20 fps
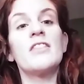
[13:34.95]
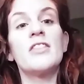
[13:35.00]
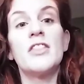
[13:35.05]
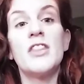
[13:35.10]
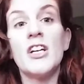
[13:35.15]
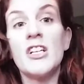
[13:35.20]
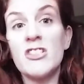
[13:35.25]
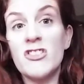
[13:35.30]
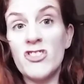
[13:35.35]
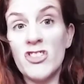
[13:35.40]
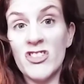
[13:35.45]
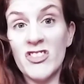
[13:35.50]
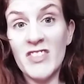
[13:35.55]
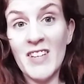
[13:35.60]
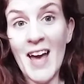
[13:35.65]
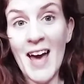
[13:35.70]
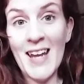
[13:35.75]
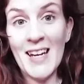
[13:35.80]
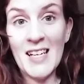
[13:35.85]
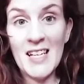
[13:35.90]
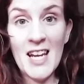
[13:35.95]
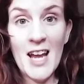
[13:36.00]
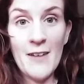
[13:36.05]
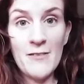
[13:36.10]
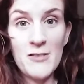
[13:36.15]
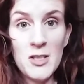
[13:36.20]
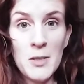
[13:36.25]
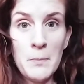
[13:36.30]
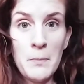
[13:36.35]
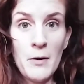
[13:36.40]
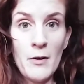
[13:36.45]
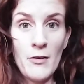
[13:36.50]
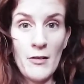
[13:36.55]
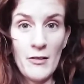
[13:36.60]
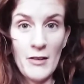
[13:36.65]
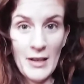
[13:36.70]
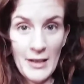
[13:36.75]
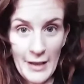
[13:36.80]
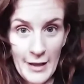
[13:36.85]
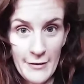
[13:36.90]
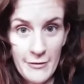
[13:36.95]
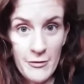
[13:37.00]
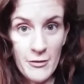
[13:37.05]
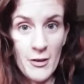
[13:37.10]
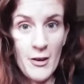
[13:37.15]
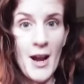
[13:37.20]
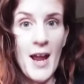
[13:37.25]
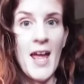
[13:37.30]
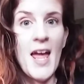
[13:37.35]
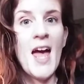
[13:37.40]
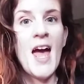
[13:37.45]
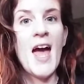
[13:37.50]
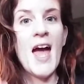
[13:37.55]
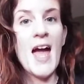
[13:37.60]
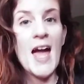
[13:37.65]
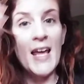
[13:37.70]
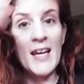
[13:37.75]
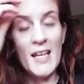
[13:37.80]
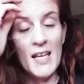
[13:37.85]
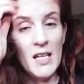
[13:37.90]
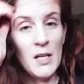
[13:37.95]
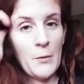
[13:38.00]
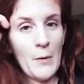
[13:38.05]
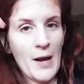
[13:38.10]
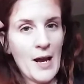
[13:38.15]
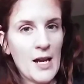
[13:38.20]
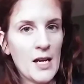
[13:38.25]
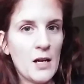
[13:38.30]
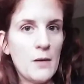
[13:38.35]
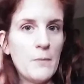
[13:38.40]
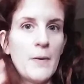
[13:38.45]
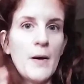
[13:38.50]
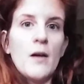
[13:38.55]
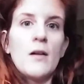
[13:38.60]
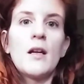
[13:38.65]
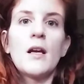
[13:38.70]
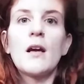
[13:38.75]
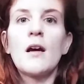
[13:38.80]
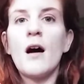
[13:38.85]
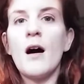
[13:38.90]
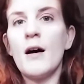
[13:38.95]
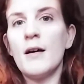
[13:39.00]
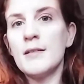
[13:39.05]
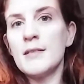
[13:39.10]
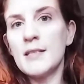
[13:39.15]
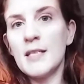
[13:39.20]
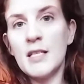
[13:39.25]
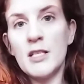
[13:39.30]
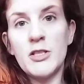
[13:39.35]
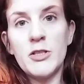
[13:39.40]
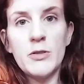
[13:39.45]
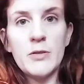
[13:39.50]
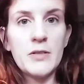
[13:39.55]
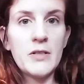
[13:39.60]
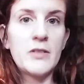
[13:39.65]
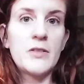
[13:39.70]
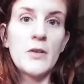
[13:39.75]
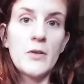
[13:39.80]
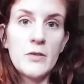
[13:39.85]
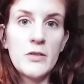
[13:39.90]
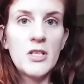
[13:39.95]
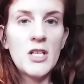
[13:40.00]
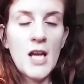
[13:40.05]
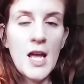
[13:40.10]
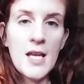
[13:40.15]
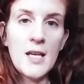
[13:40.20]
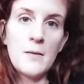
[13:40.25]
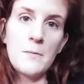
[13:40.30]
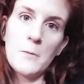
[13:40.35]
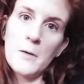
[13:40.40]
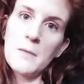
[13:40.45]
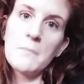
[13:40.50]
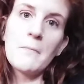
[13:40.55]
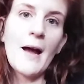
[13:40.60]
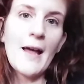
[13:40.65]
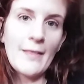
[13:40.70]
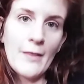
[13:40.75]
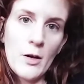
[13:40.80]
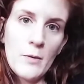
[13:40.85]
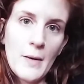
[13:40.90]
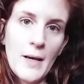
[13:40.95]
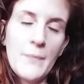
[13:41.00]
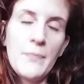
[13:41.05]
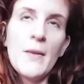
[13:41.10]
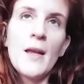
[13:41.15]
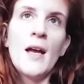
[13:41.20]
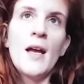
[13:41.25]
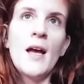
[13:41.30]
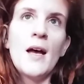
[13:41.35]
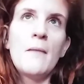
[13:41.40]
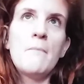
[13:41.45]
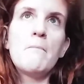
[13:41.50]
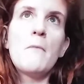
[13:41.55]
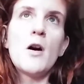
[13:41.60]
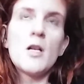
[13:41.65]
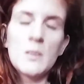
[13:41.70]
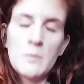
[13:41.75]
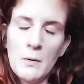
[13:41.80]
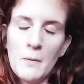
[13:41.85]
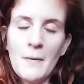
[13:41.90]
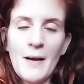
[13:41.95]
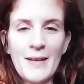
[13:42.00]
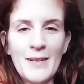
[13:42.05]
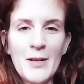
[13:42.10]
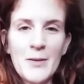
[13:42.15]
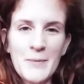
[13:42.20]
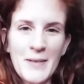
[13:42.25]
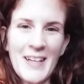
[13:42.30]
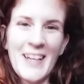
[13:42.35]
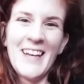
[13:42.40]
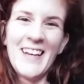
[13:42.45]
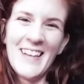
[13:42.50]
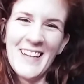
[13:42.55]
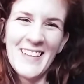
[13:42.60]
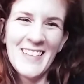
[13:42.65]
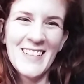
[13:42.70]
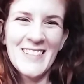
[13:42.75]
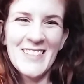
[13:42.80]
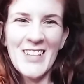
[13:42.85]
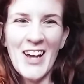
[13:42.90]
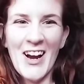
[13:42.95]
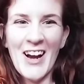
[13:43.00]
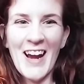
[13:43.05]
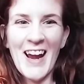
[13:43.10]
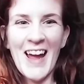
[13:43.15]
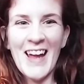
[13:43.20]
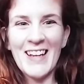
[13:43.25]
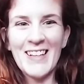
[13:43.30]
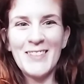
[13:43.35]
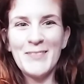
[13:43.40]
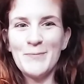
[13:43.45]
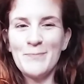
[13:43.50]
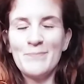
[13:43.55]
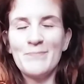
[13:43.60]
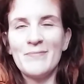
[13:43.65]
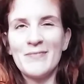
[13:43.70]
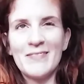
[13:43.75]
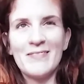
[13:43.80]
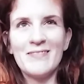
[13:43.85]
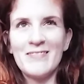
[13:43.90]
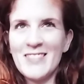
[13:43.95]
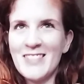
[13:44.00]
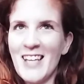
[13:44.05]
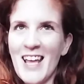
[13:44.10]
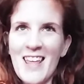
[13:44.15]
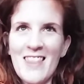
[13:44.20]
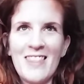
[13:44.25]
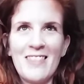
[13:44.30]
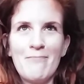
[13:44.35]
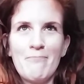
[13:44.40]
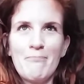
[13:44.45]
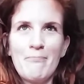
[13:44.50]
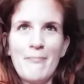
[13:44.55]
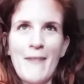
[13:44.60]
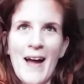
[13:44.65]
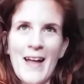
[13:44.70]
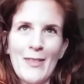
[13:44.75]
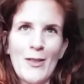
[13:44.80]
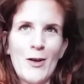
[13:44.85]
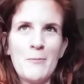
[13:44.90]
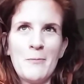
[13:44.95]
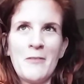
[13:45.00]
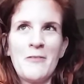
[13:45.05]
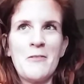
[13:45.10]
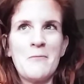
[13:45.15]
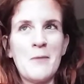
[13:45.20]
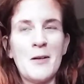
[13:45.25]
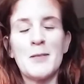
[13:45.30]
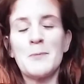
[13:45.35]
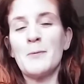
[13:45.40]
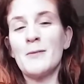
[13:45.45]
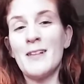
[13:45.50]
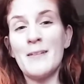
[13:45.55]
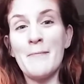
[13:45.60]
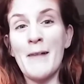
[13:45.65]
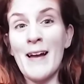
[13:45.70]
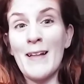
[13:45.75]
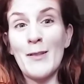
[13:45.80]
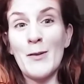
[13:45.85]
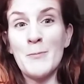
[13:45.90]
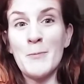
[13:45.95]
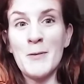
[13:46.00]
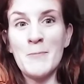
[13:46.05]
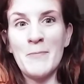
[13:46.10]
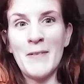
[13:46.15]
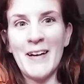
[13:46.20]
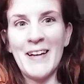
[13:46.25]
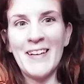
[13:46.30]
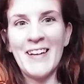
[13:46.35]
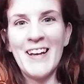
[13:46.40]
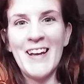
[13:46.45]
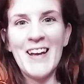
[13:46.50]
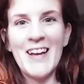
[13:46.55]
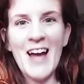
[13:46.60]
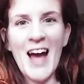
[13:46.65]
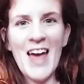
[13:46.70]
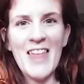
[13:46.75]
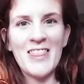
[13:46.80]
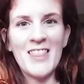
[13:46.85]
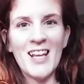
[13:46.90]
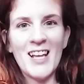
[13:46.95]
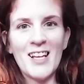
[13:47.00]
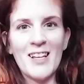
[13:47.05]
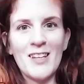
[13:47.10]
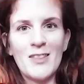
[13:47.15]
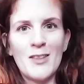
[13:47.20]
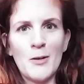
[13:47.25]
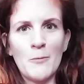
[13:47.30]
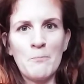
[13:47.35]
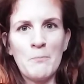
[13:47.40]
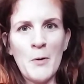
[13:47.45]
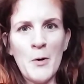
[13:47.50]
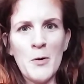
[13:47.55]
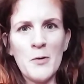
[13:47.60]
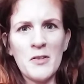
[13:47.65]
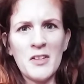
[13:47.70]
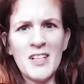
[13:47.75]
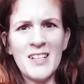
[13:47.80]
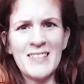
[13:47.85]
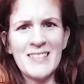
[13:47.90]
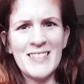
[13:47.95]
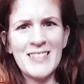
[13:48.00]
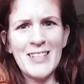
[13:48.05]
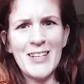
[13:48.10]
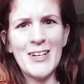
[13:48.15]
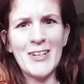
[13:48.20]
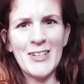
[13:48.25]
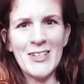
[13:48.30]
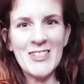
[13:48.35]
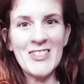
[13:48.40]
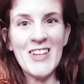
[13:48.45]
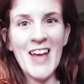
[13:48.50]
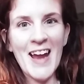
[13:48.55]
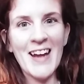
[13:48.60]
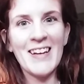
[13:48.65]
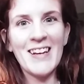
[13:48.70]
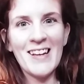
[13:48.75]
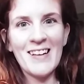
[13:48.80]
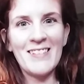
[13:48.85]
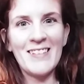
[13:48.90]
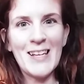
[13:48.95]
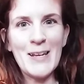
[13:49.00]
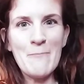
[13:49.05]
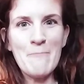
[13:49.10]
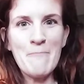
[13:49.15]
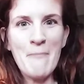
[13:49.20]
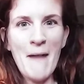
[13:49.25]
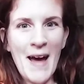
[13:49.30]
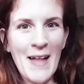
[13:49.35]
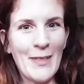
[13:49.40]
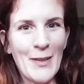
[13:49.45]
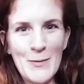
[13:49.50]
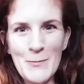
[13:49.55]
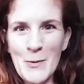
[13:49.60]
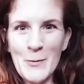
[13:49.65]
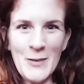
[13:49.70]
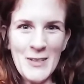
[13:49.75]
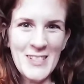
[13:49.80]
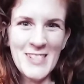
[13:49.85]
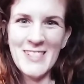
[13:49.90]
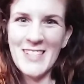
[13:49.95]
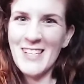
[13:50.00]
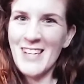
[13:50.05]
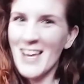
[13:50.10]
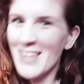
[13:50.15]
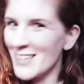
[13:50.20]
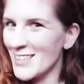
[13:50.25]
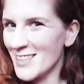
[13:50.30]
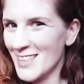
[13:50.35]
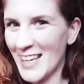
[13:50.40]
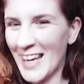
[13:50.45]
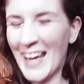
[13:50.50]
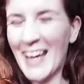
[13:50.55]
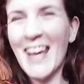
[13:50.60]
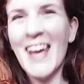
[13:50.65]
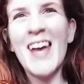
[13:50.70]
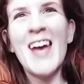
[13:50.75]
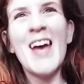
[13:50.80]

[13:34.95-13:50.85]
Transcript: There's just not enough to proliferate and eat away at your bone and cause the issues associated with myeloma. Multiple myeloma. Sorry, I say myeloma for multiple myeloma, but I think they're both considered technically myeloma, which is another thing